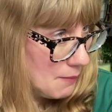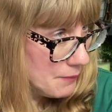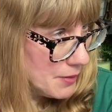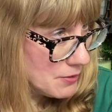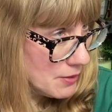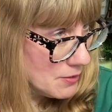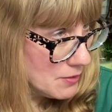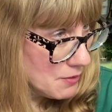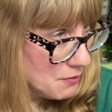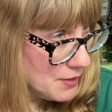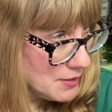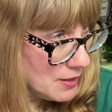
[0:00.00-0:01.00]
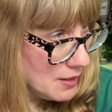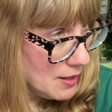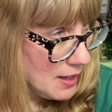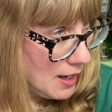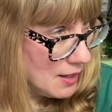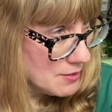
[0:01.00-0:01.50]
This is the
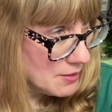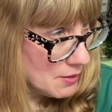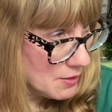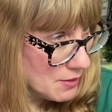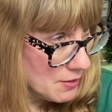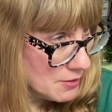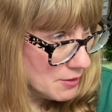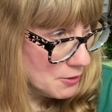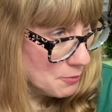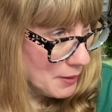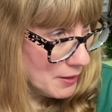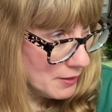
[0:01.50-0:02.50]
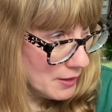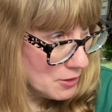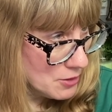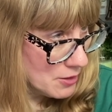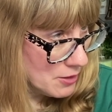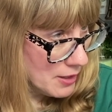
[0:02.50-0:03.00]
fizzy soda crystal, sparkling
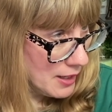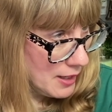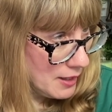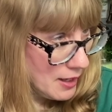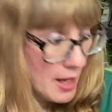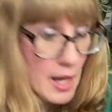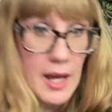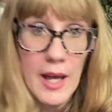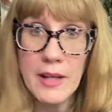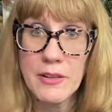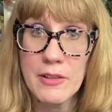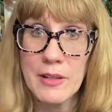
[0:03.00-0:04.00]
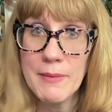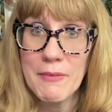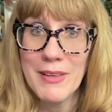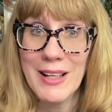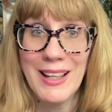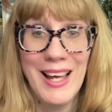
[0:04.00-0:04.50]
sugarcane, and creamy
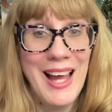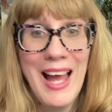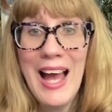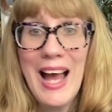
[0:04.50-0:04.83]
vanilla.